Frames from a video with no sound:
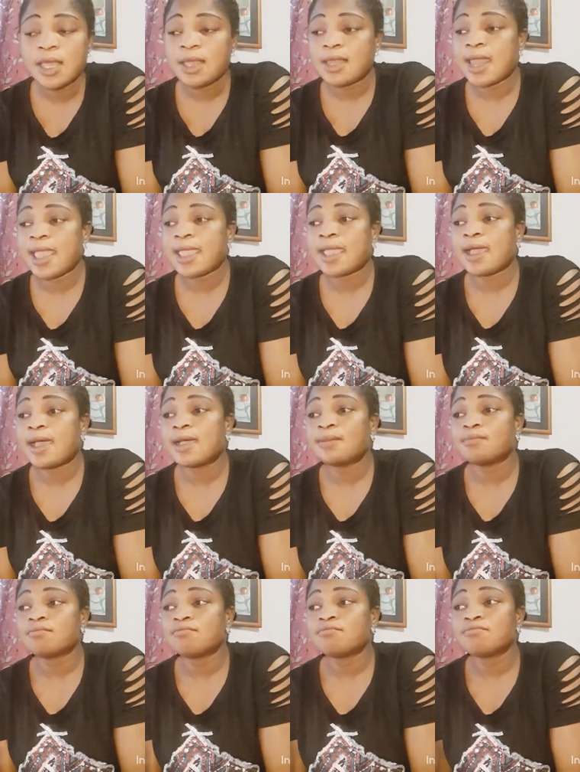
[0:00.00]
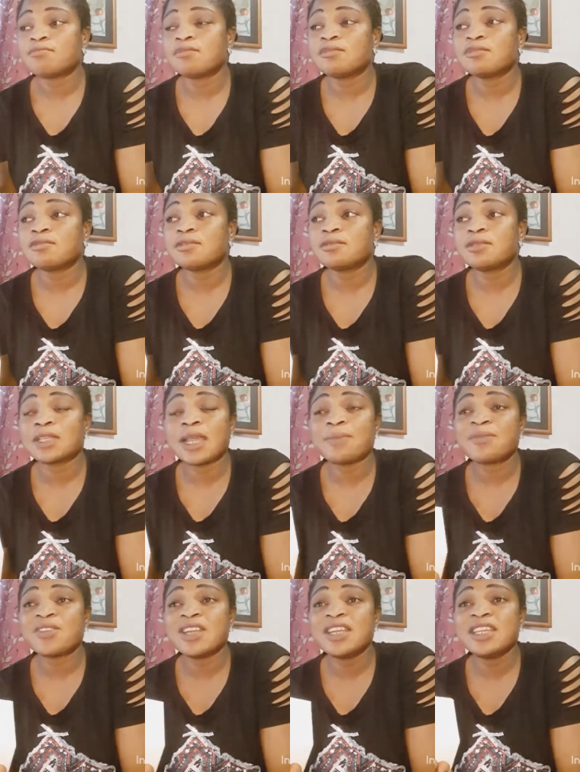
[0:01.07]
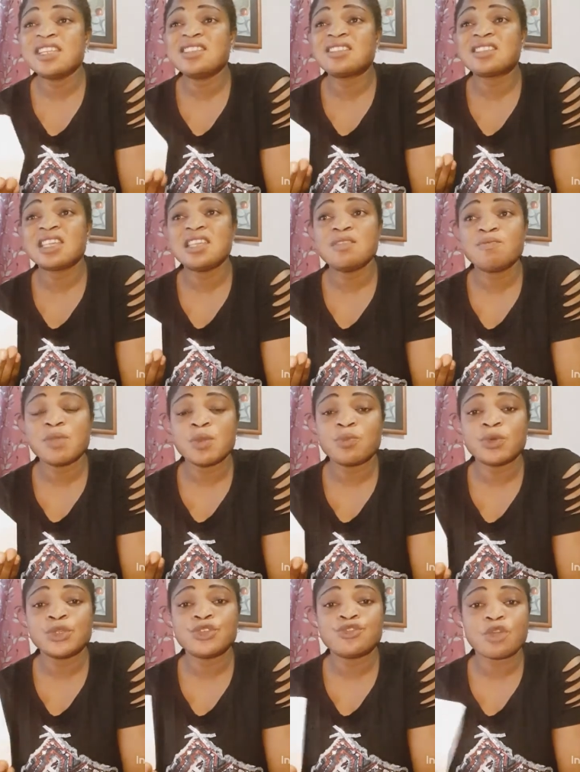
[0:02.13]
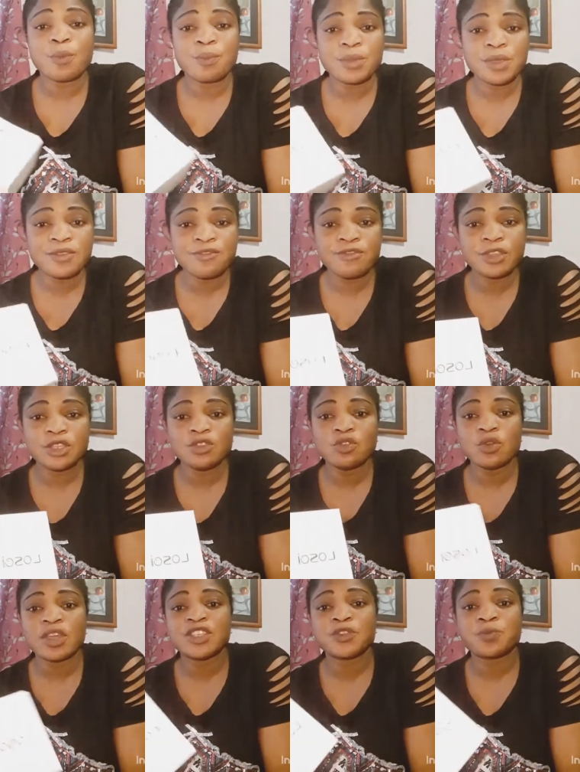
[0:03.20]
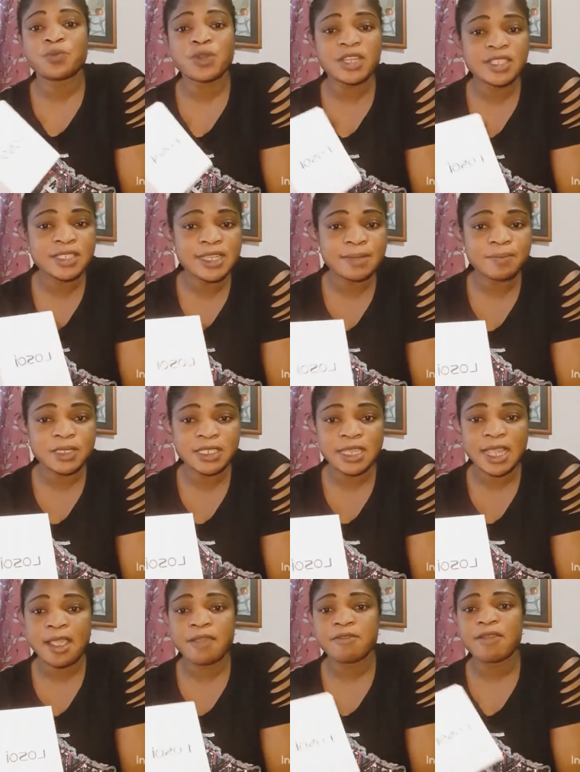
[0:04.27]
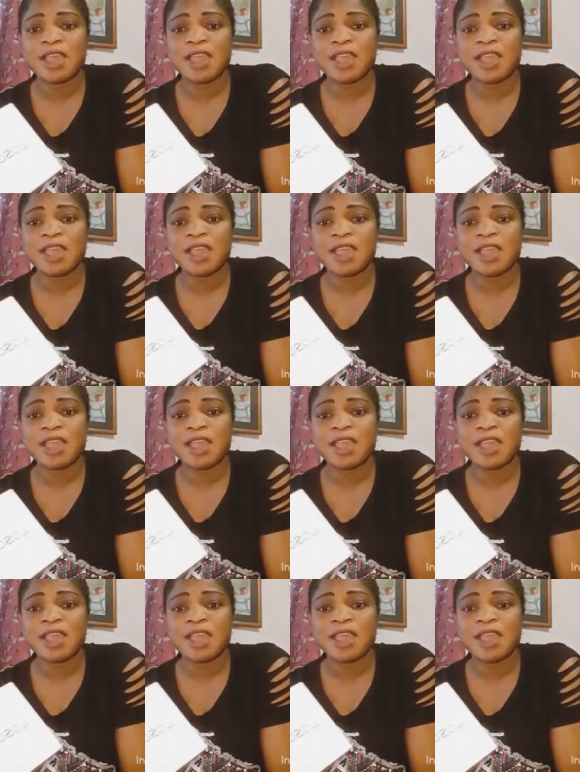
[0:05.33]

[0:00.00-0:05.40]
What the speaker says: Like, I'm really seeing people dropping video, express themselves.